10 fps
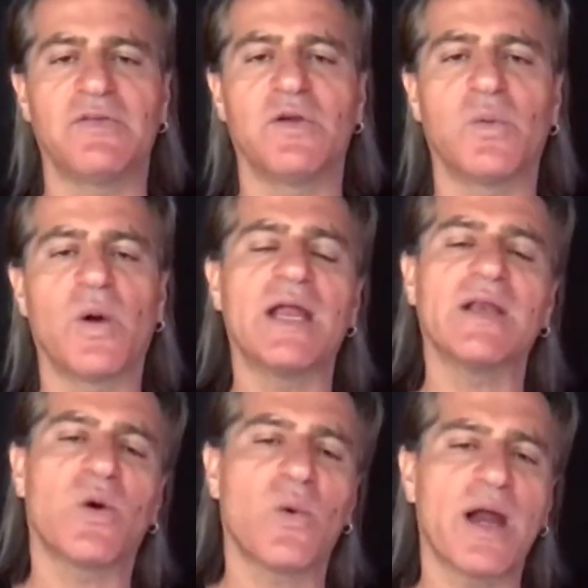If you
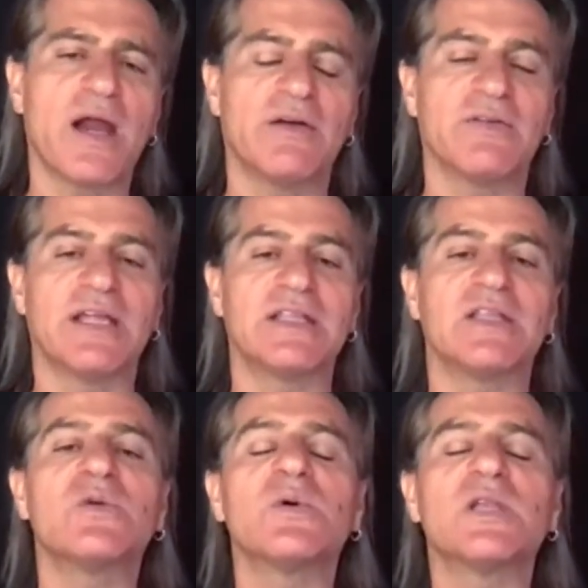weren't aware of it,
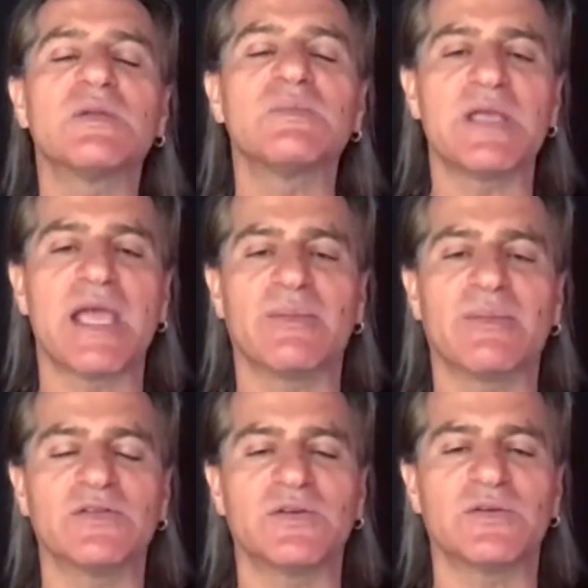you wouldn't be
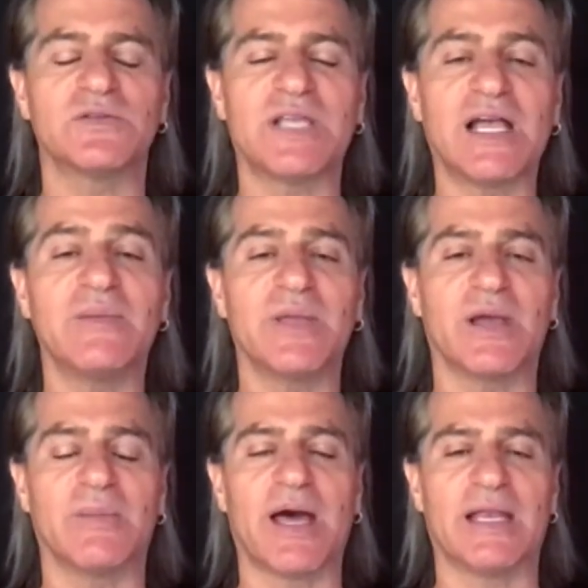able to tell me
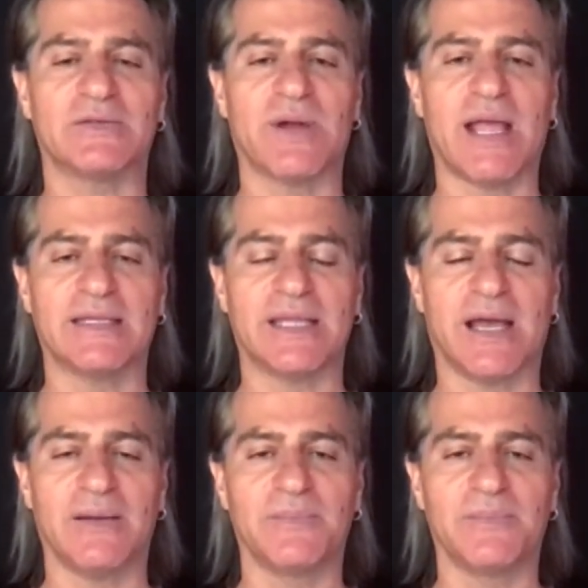about it right now.